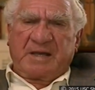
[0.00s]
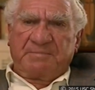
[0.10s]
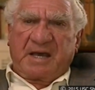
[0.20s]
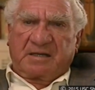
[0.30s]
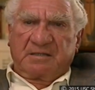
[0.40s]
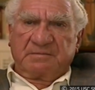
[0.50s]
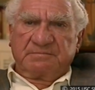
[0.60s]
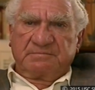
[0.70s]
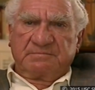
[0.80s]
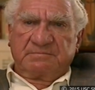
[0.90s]
back,
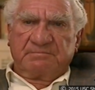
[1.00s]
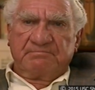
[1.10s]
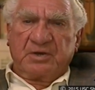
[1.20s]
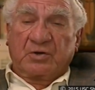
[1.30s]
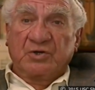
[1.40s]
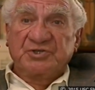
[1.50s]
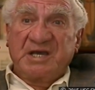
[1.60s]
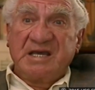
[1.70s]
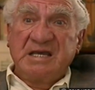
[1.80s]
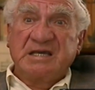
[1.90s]
because
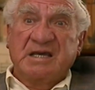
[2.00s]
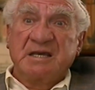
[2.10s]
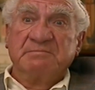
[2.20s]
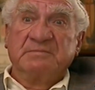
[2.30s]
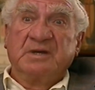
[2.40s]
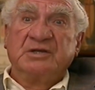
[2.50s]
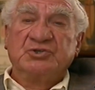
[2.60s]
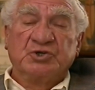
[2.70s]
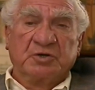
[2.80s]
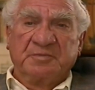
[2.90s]
he came in
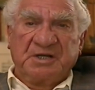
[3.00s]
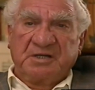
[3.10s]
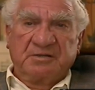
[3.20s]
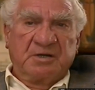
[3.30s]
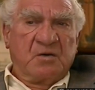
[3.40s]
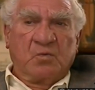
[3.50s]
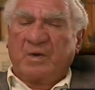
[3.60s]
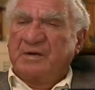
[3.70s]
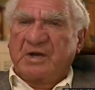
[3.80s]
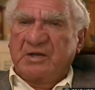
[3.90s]
Germany
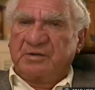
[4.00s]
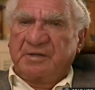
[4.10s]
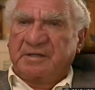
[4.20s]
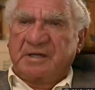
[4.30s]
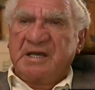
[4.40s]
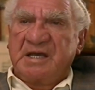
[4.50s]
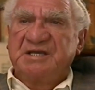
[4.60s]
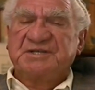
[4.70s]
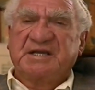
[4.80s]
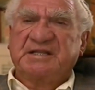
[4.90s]
one way or another. He
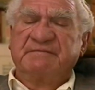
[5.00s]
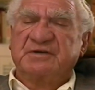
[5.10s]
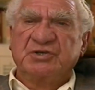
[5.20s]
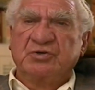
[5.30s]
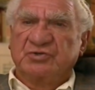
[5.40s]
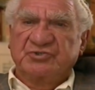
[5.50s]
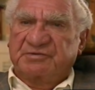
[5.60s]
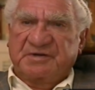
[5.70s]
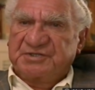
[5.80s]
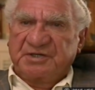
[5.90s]
said he was in
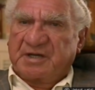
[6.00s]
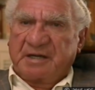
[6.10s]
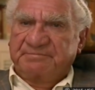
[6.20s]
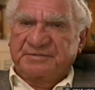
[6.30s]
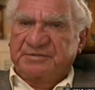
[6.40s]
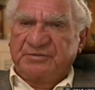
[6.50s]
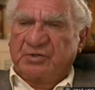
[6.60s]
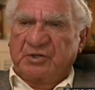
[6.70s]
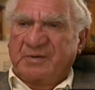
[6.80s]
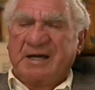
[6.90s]
concentration camps
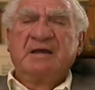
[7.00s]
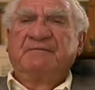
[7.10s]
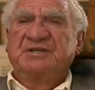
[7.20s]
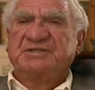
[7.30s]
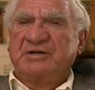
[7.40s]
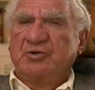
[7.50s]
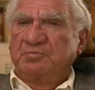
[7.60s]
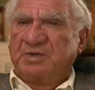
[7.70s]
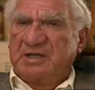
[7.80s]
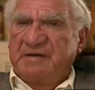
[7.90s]
during the war, which I don't
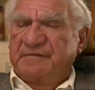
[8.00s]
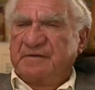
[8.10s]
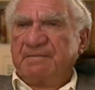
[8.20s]
believe.